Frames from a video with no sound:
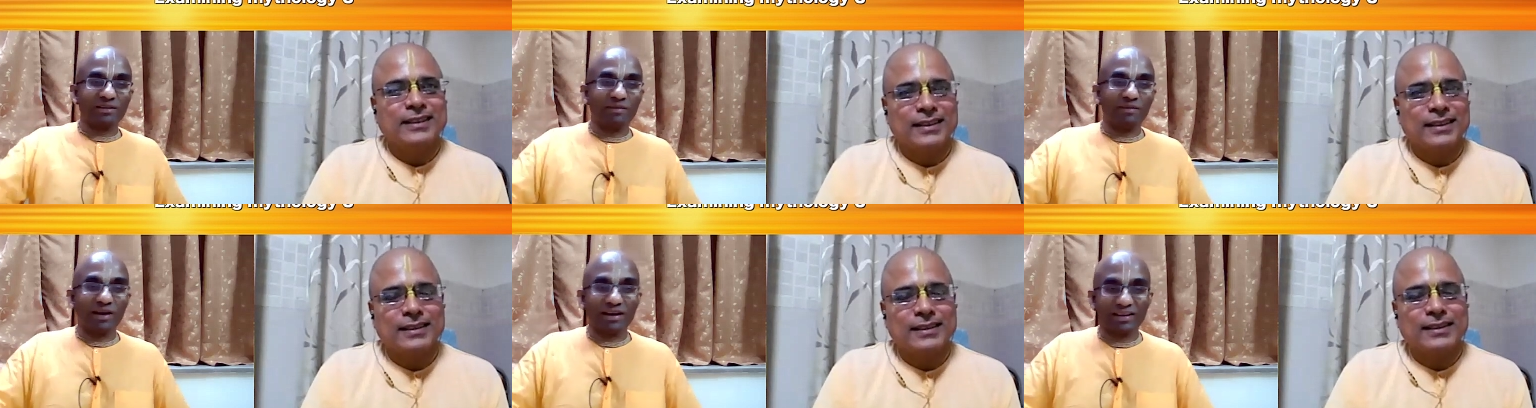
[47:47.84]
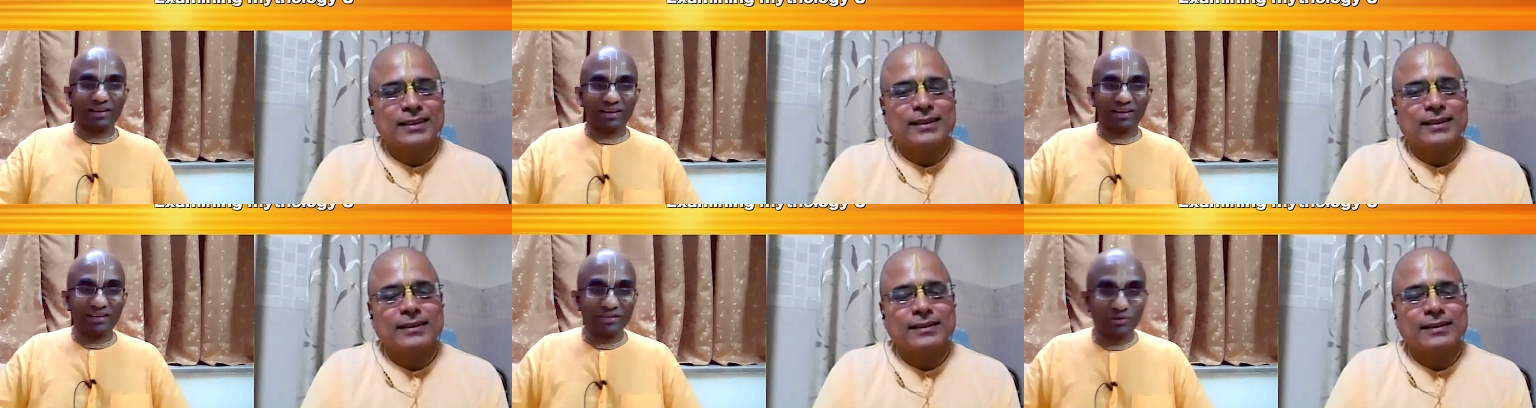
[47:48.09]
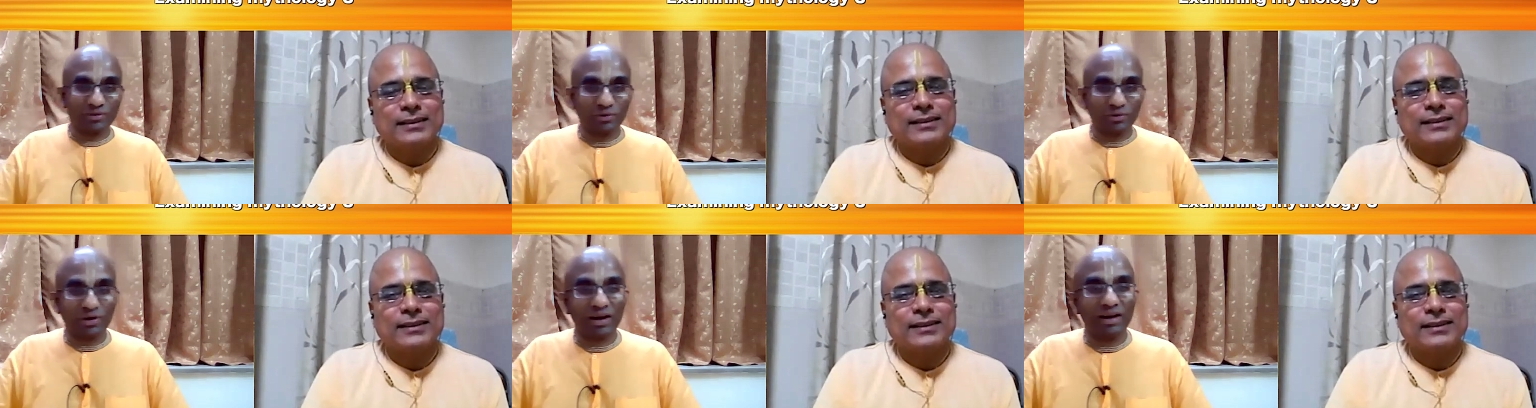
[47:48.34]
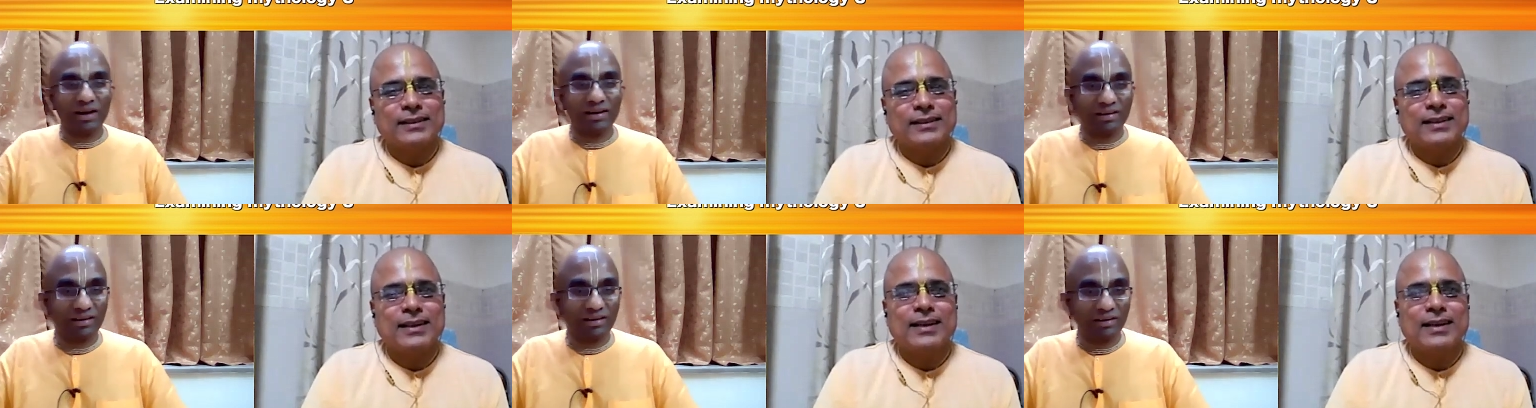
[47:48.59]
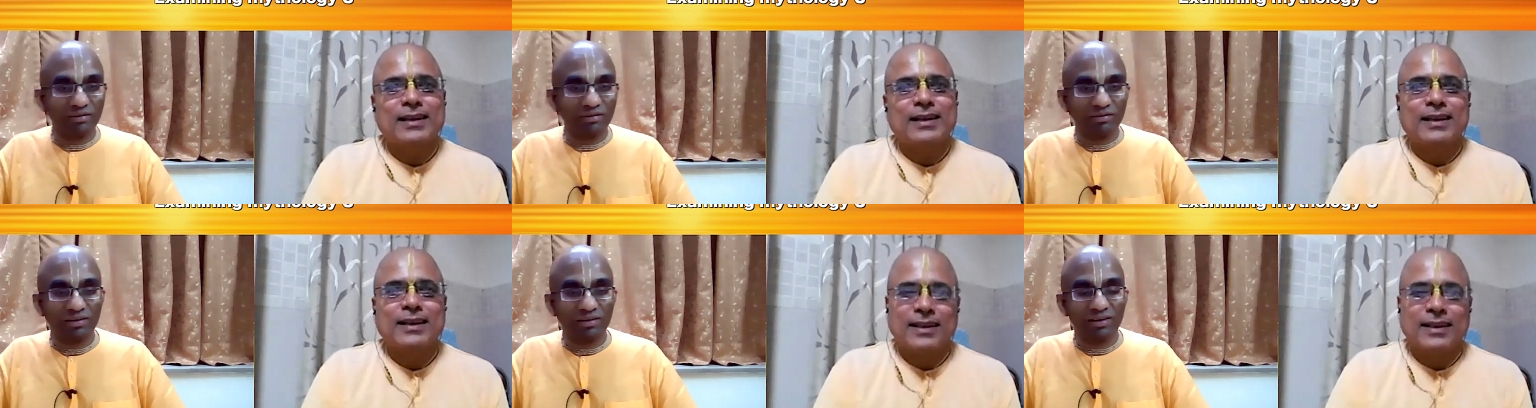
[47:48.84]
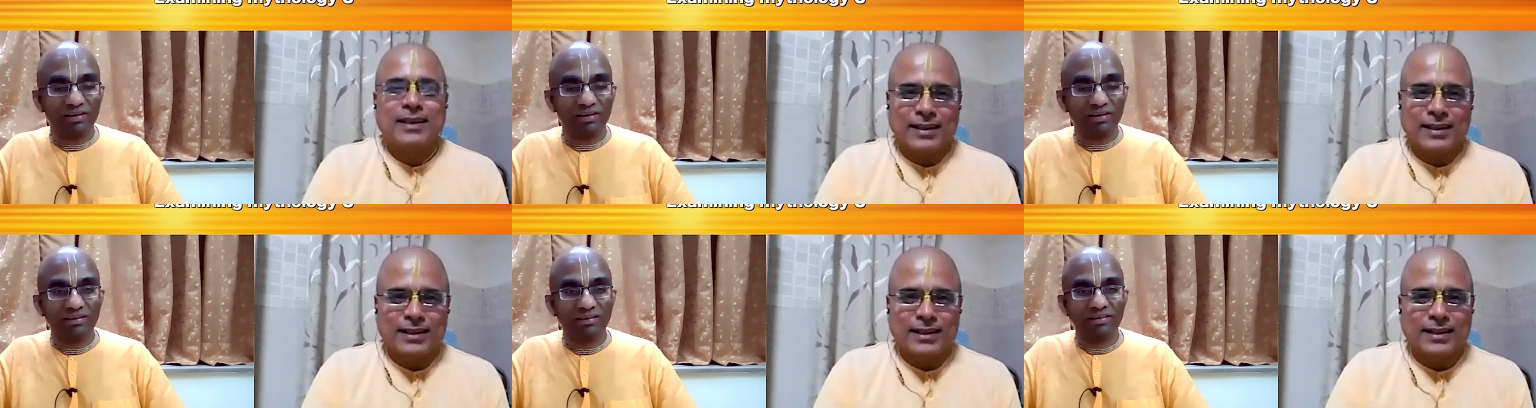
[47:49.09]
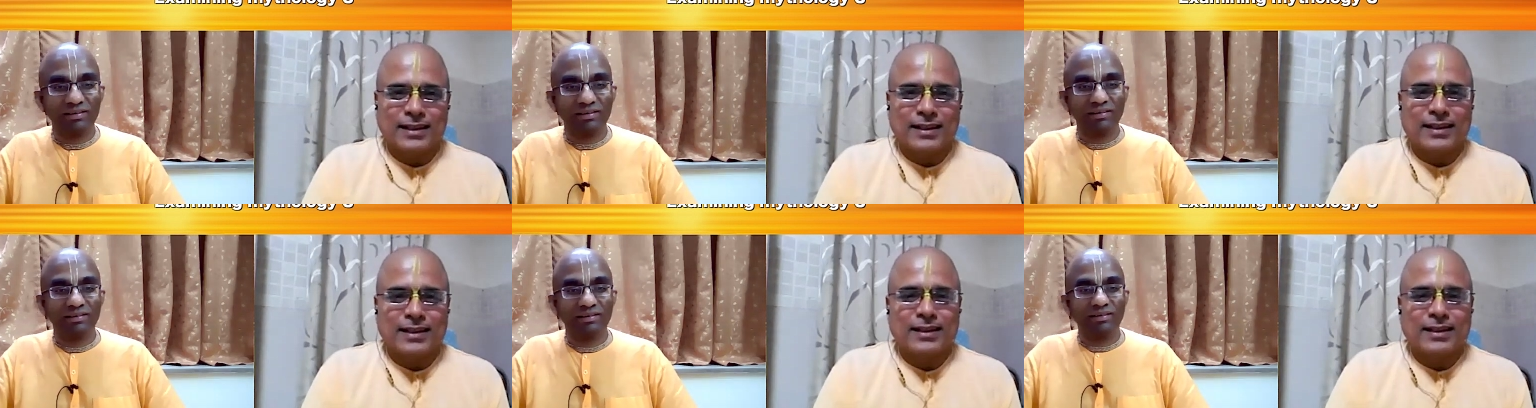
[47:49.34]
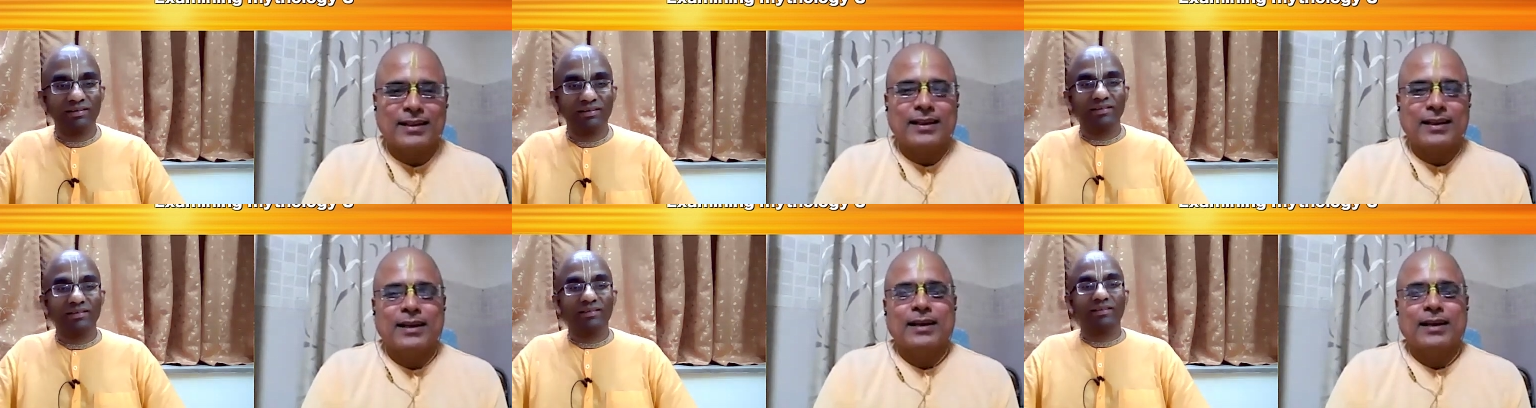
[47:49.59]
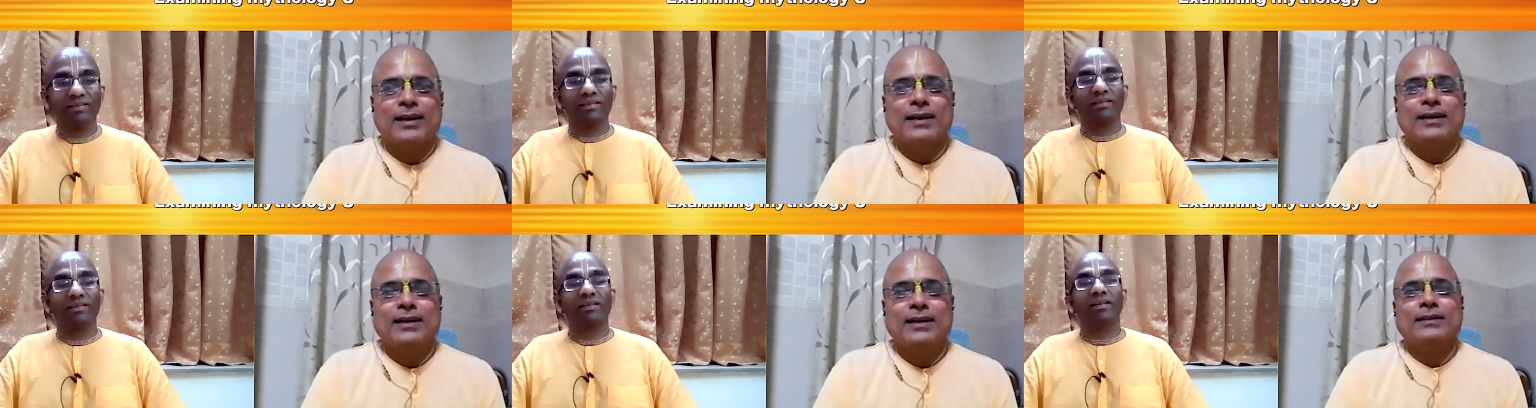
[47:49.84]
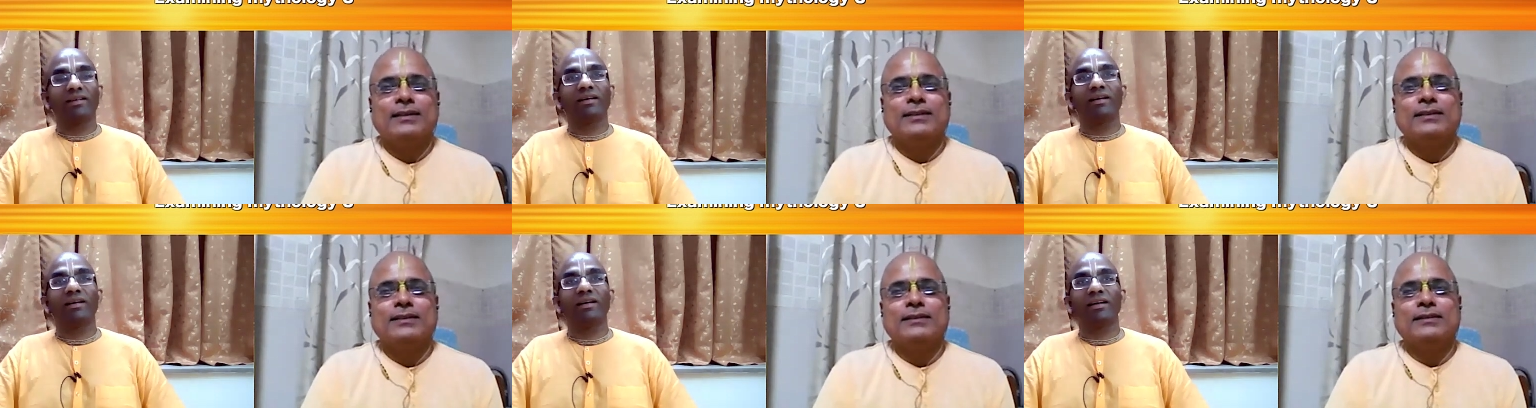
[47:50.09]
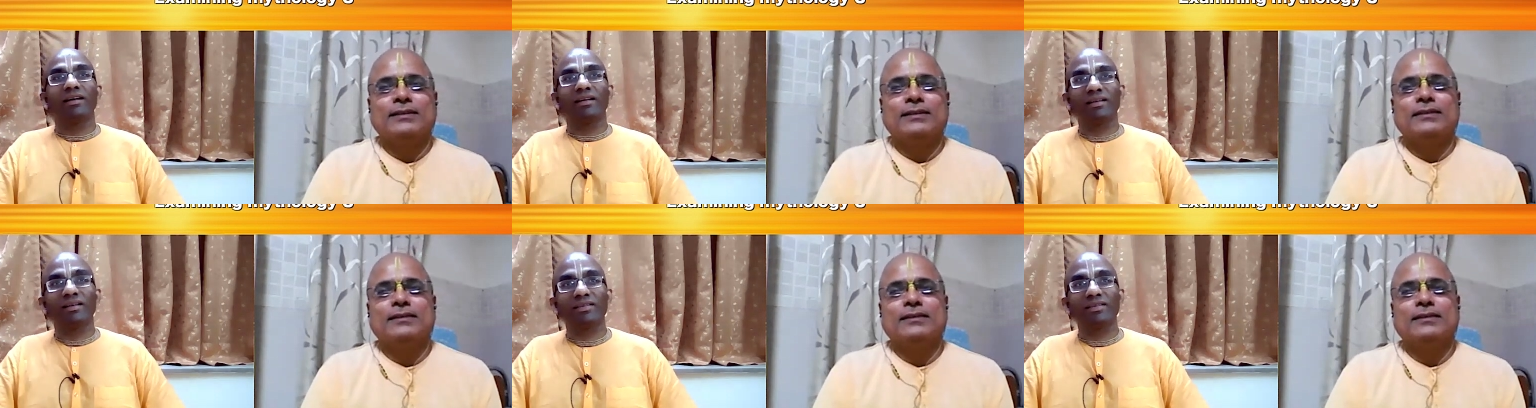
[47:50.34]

Speaker 1: some articles you can't read free. Yeah. Uh,